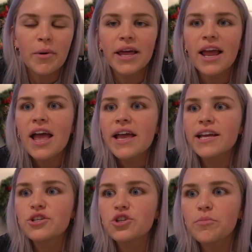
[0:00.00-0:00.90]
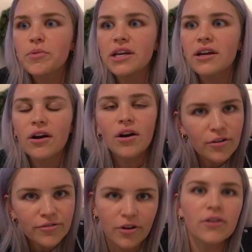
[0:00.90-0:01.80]
but it should be
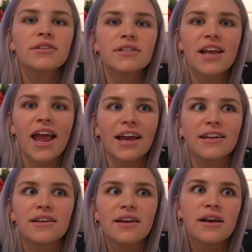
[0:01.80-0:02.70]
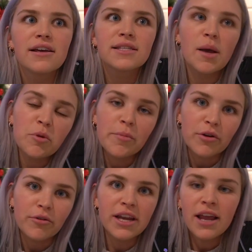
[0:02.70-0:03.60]
her first and
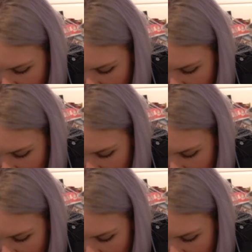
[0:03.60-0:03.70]
supplementary.